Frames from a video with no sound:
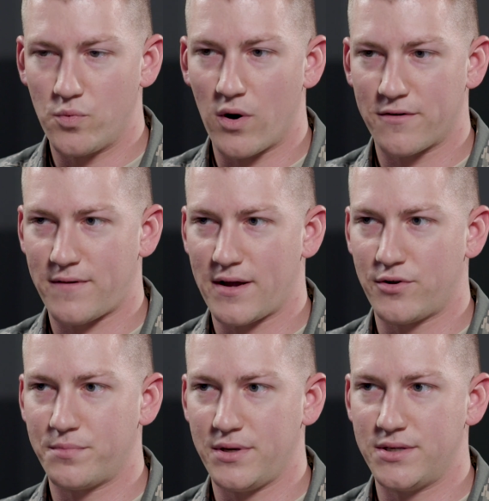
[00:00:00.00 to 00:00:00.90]
one
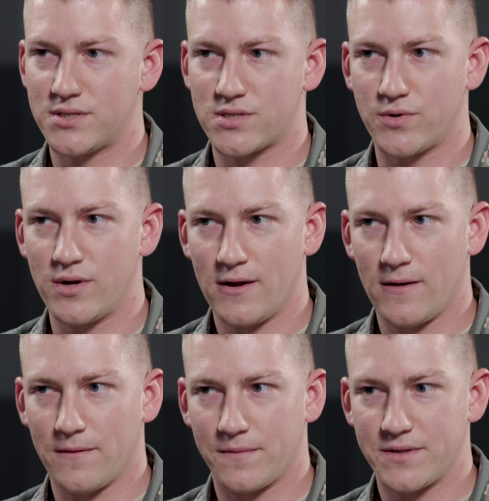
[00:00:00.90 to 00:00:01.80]
final piece. So
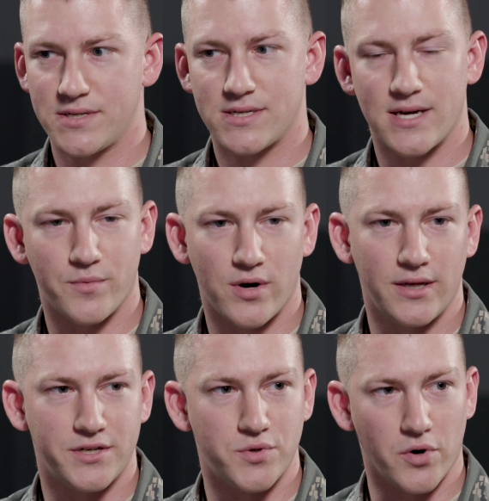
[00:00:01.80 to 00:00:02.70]
this is a time where I
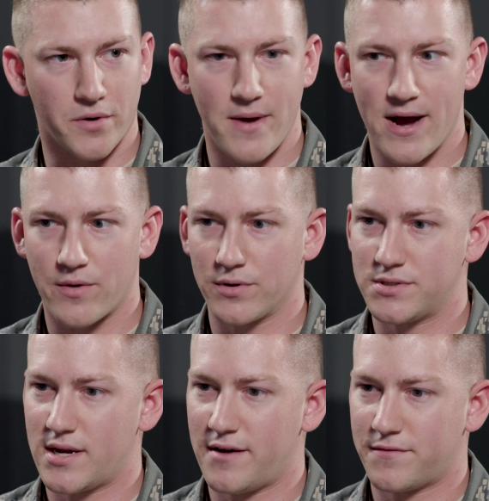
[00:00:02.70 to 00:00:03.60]
like to work
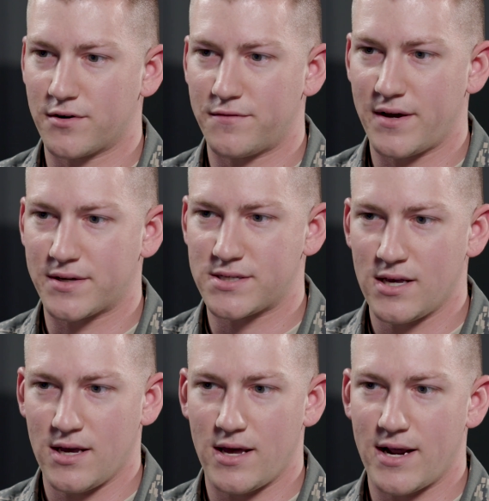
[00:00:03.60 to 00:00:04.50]
backwards in After Effects
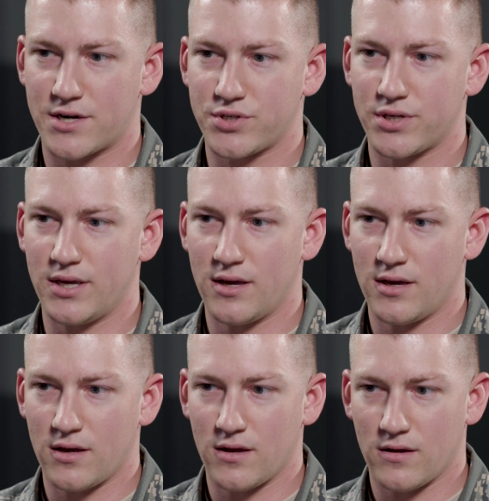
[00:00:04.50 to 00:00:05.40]
and actually
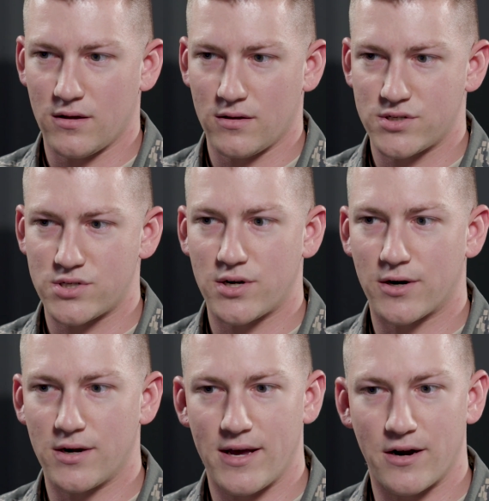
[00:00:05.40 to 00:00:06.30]

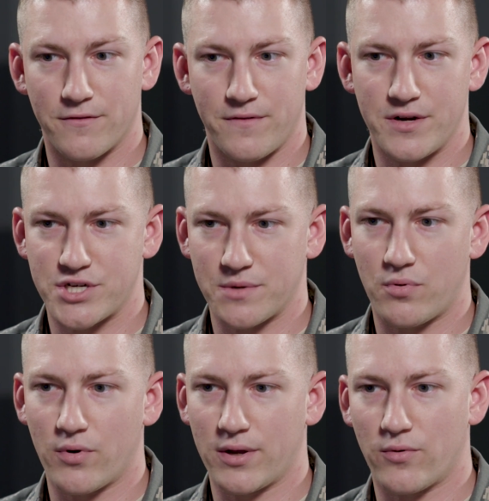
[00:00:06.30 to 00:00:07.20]
start at our finishing
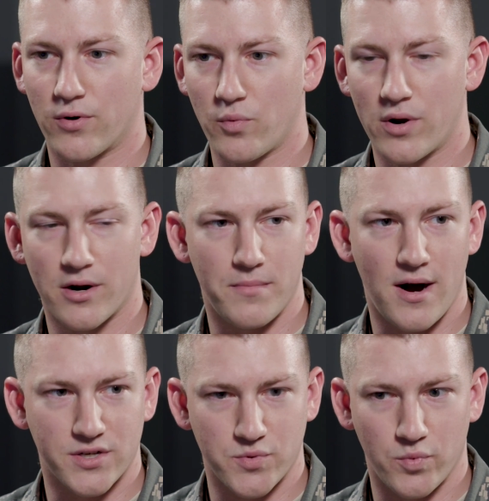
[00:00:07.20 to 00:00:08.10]
point, or what our
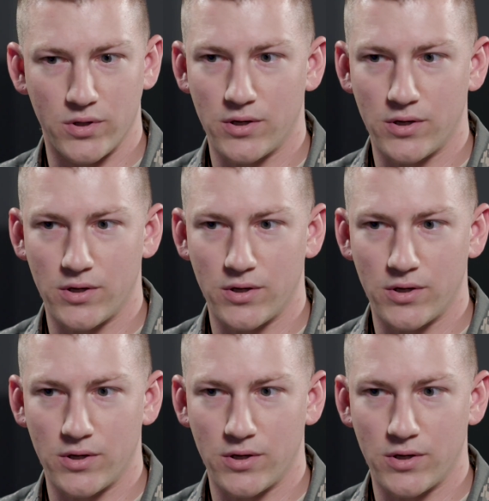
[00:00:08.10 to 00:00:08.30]
box would